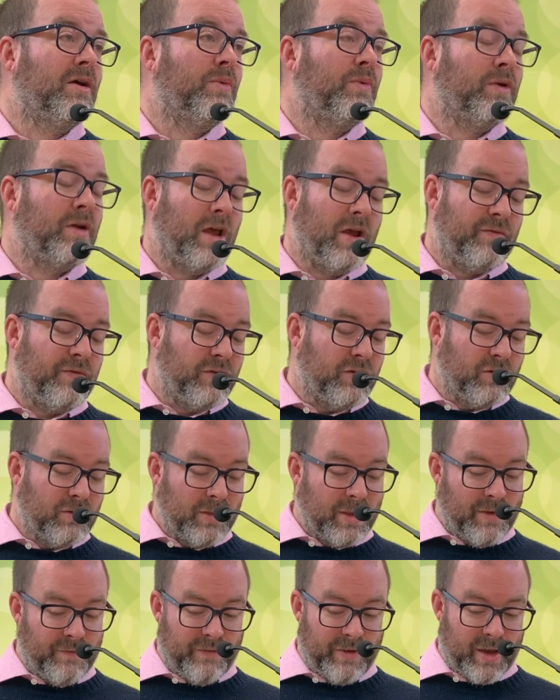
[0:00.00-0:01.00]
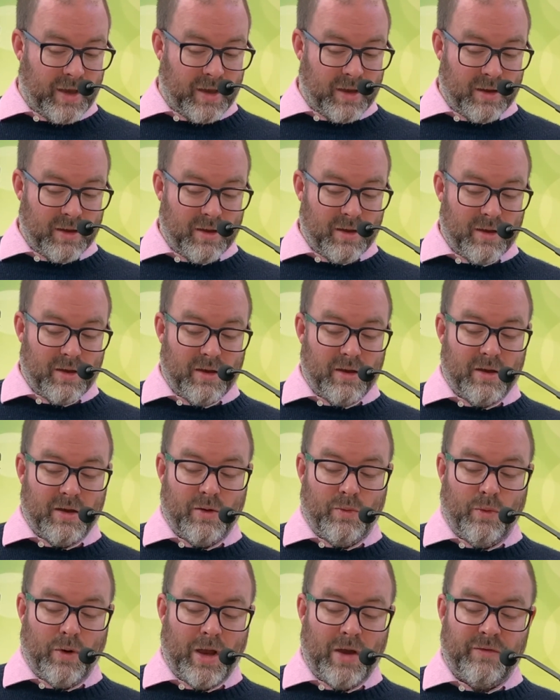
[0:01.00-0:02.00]
wherever you're living,
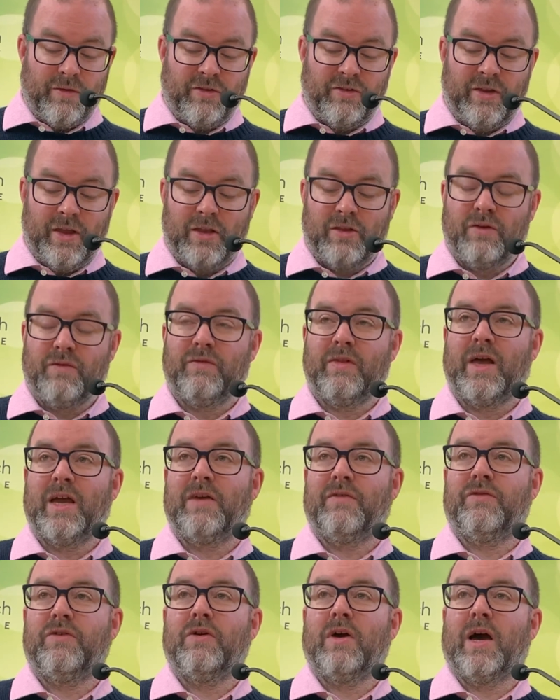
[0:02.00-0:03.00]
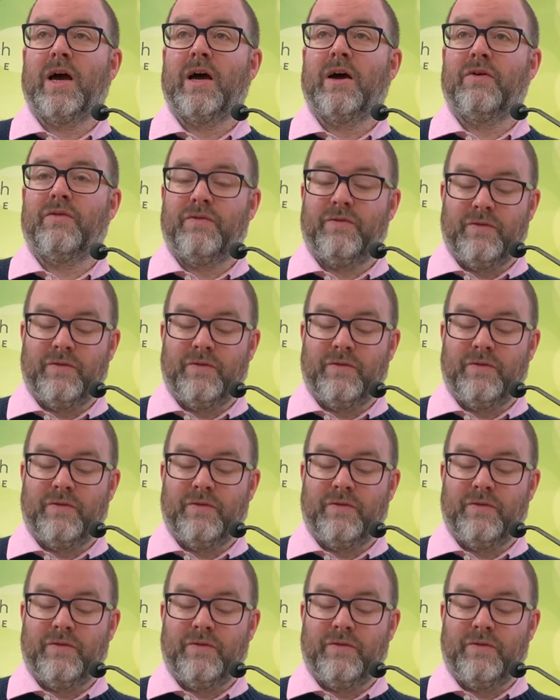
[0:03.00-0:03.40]
whatever state of life you have.